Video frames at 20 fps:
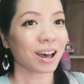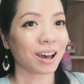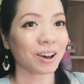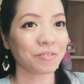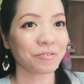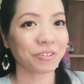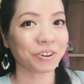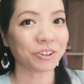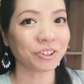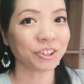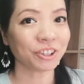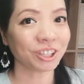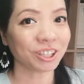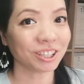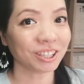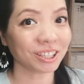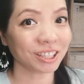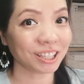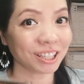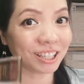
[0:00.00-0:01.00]

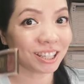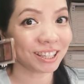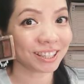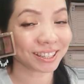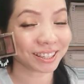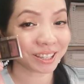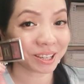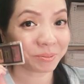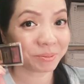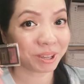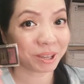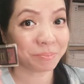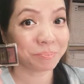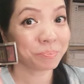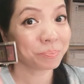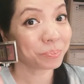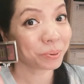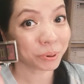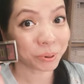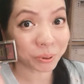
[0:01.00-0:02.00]
Unfortunately, it came
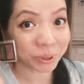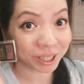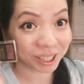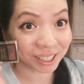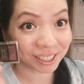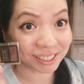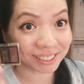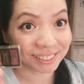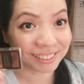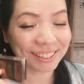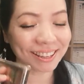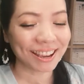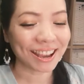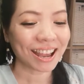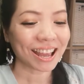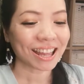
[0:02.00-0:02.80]
in broken.